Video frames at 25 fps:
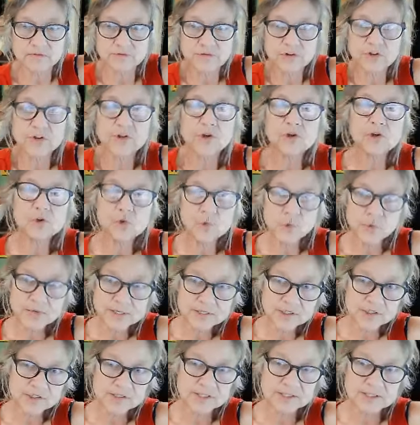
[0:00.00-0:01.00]
for new
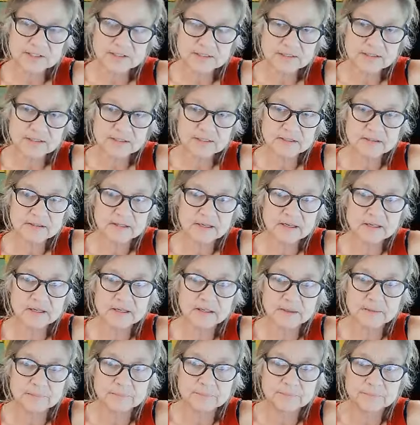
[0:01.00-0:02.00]
Christians.
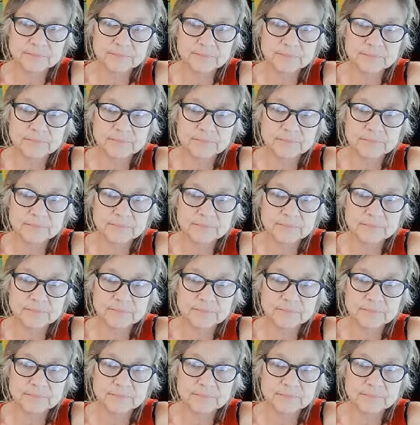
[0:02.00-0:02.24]
Um,